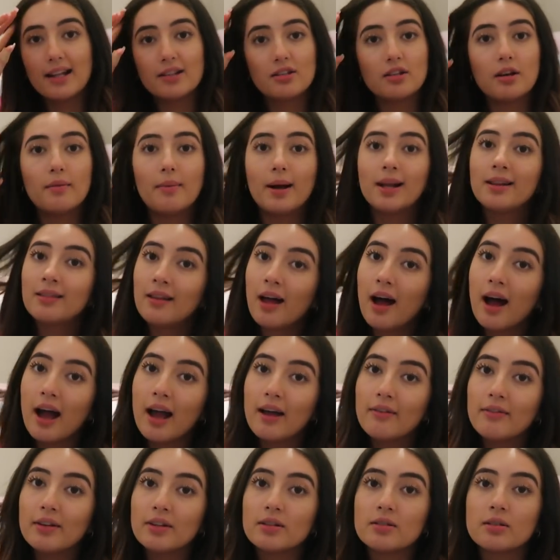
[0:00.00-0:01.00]
It's not my
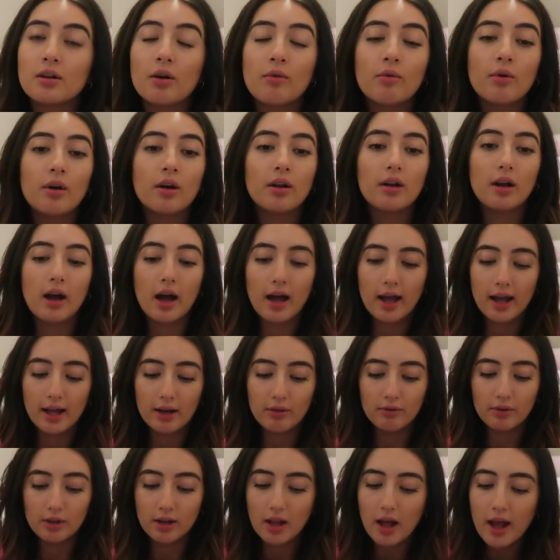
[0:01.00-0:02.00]
life, it's not what I
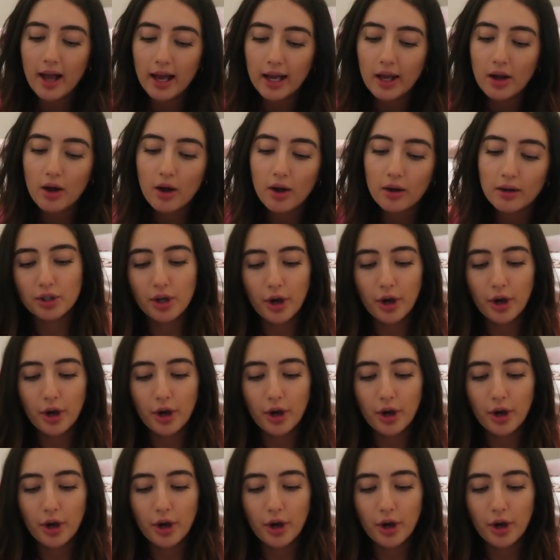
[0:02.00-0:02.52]
rely on.